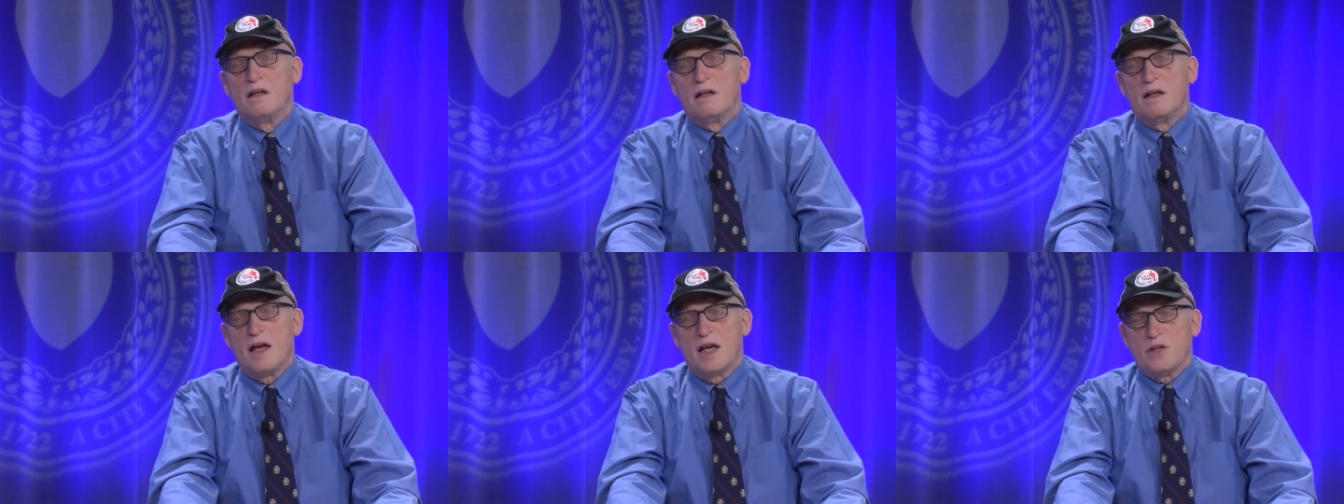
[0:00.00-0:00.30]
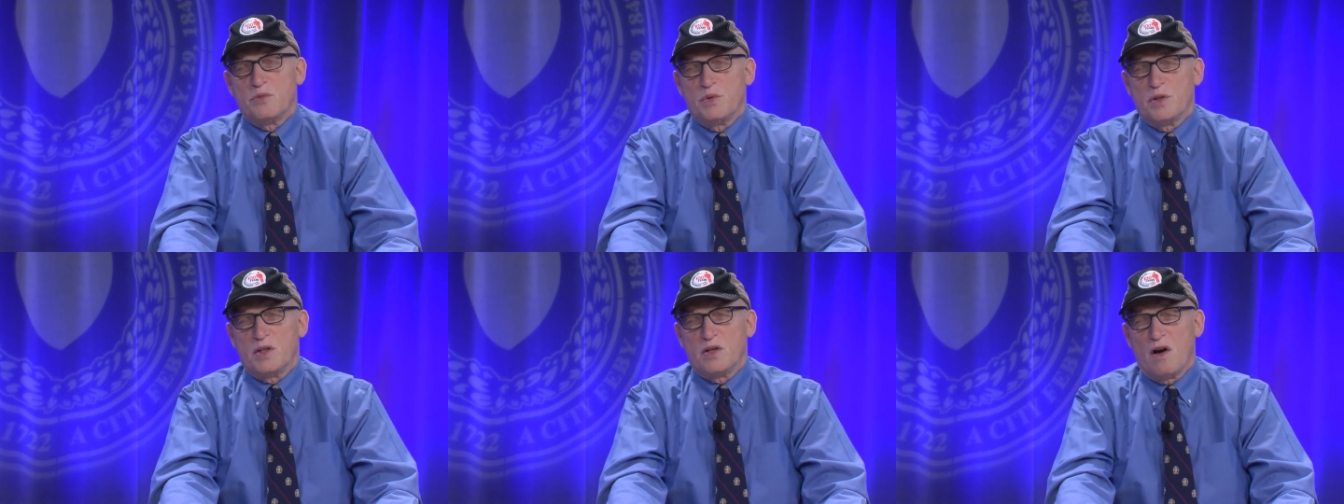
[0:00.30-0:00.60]
as
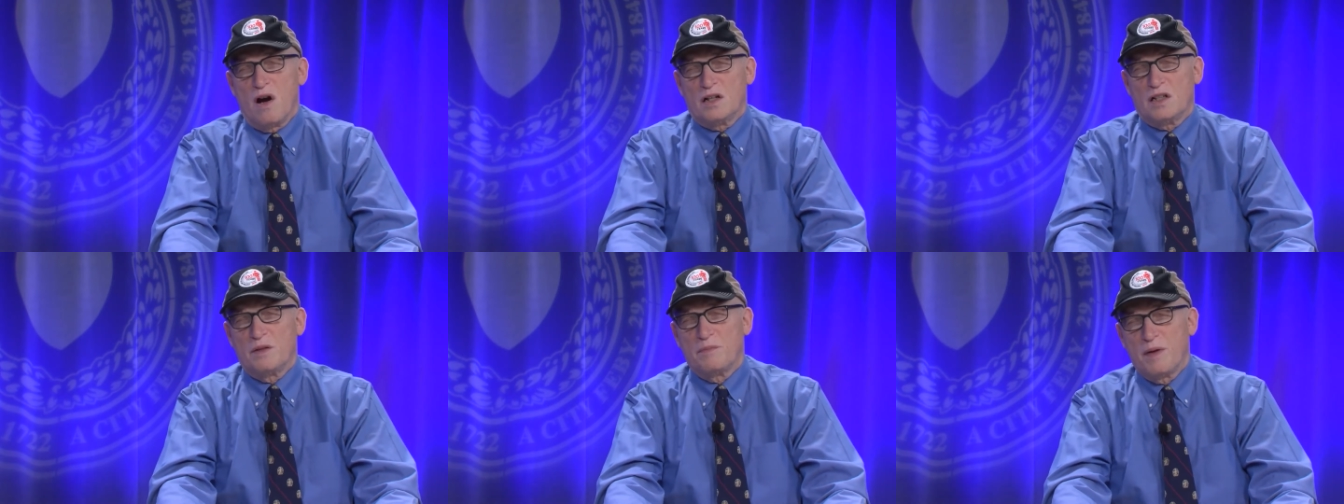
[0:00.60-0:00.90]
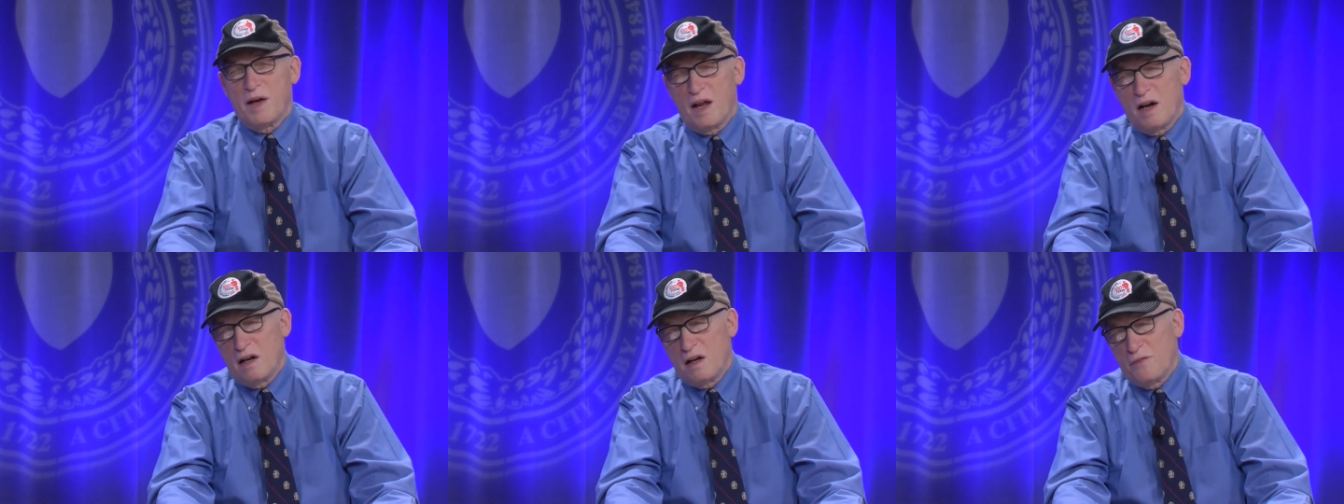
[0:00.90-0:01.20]
we talked
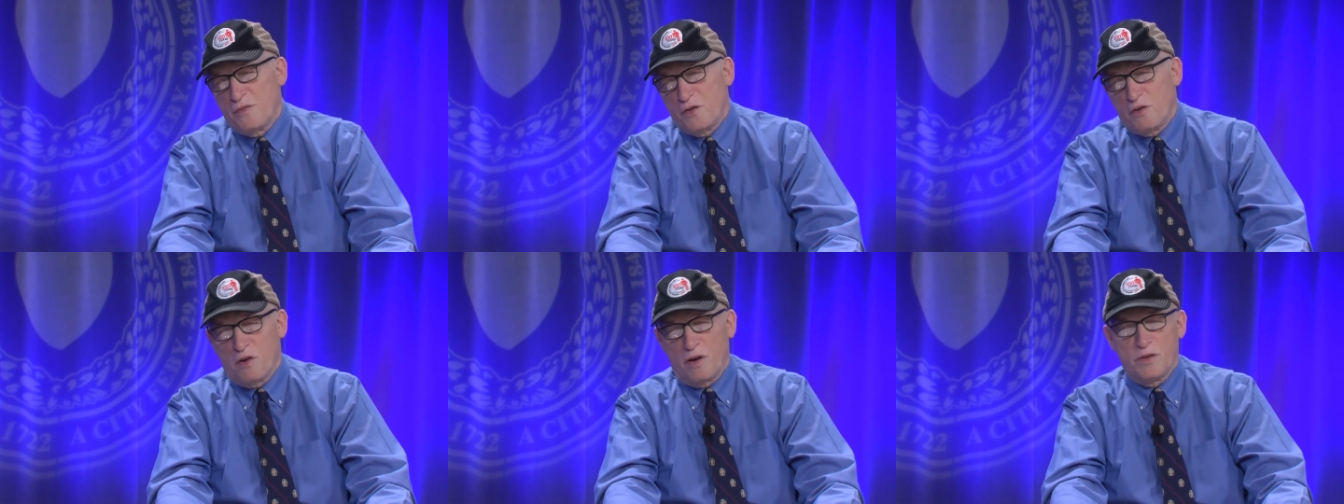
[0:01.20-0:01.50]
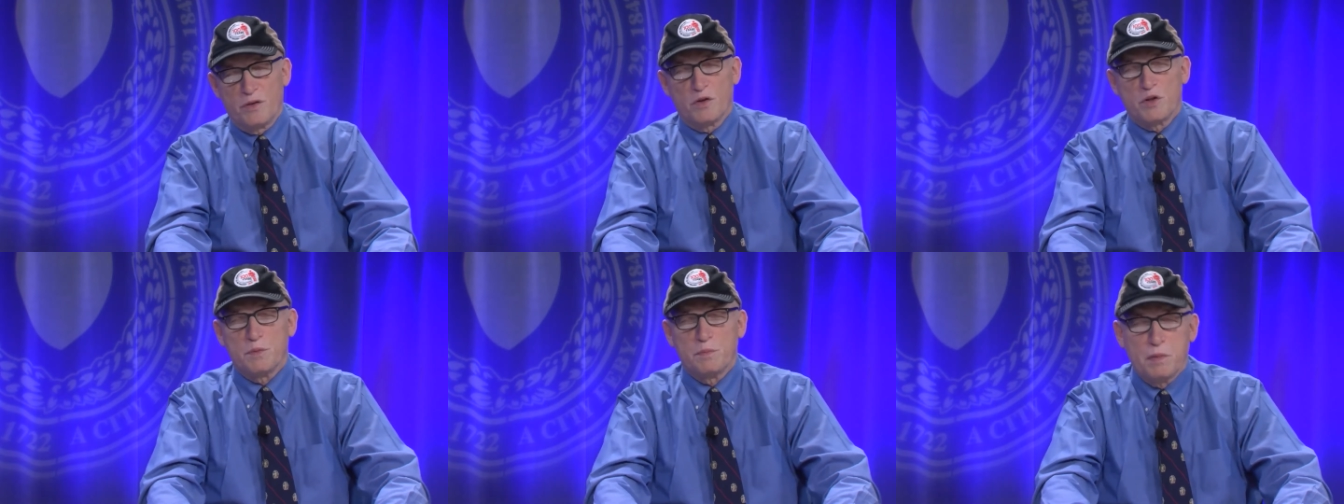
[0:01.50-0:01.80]
about, and if you're on
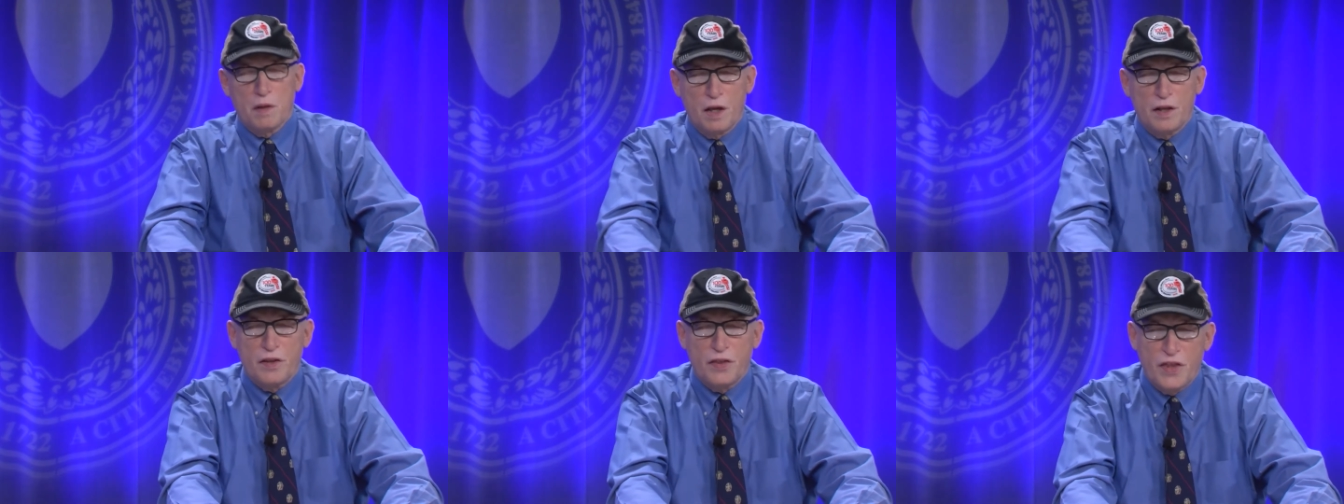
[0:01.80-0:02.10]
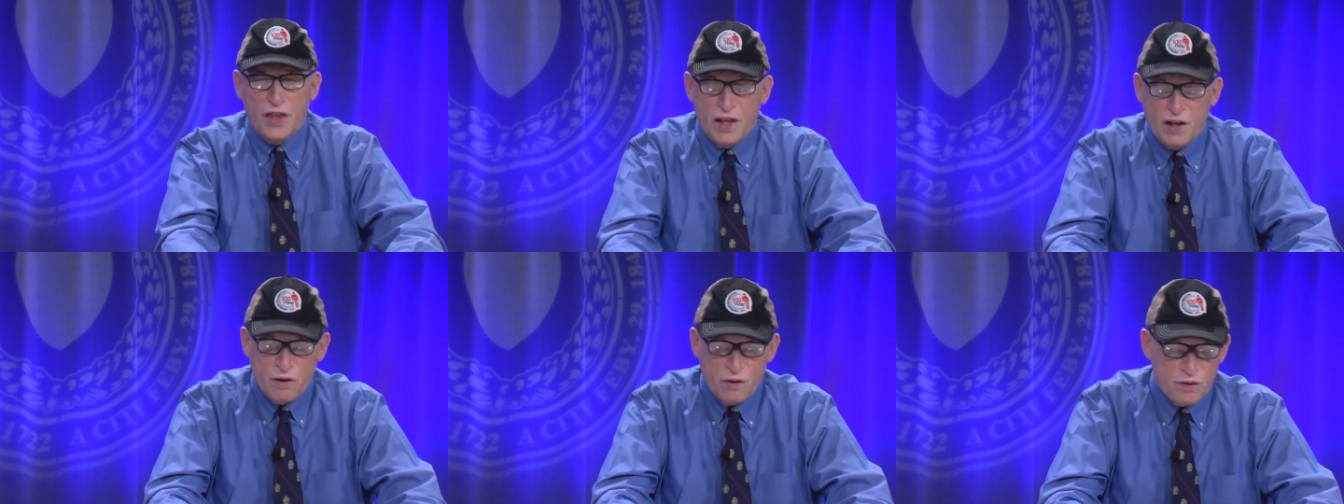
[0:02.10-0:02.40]
those blood
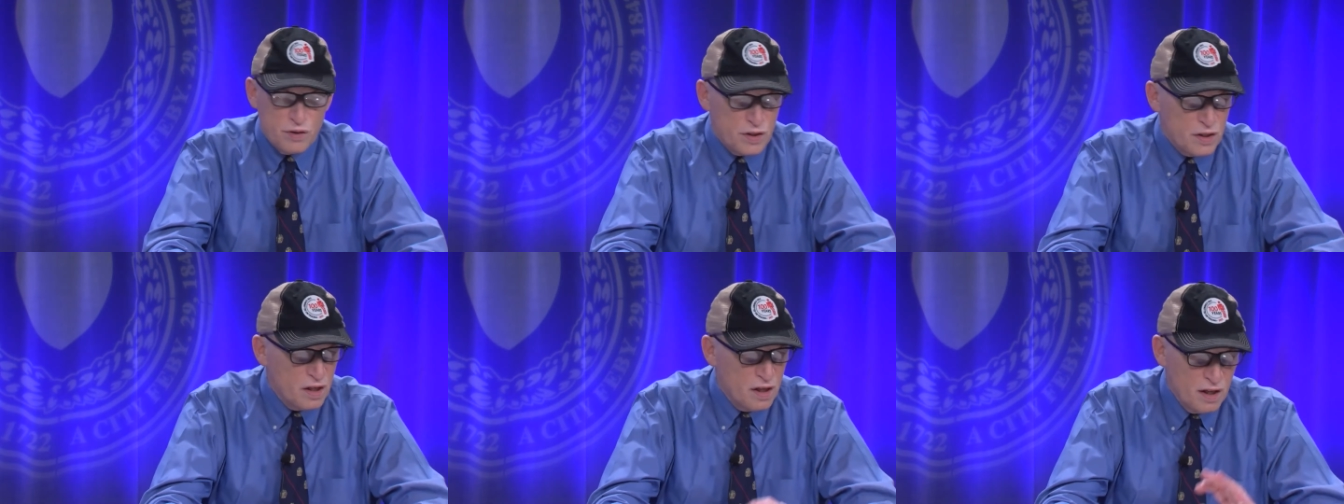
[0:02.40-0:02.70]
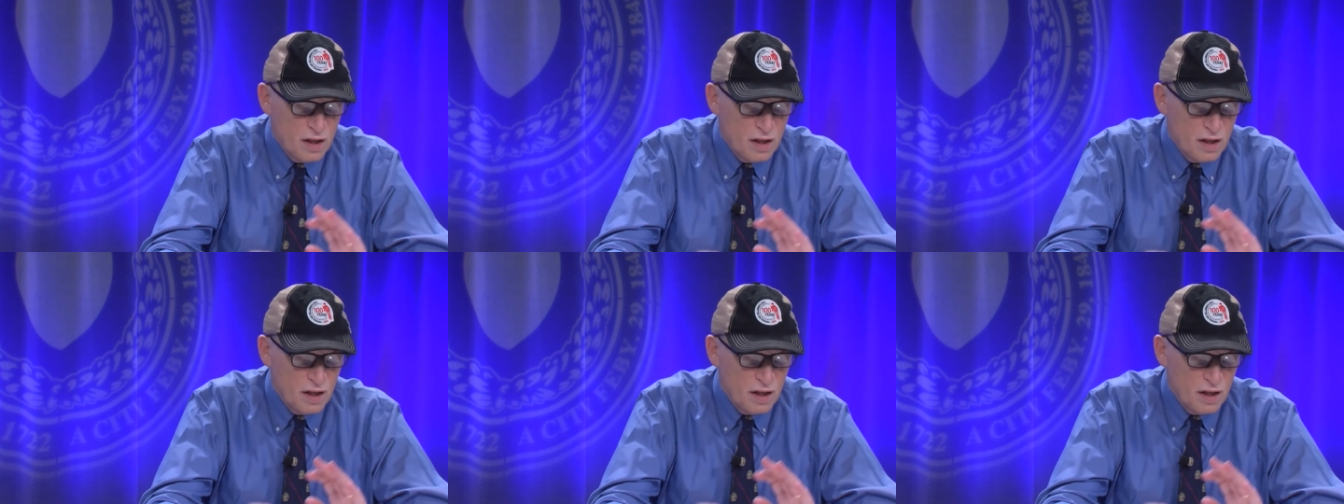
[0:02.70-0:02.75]
thinners,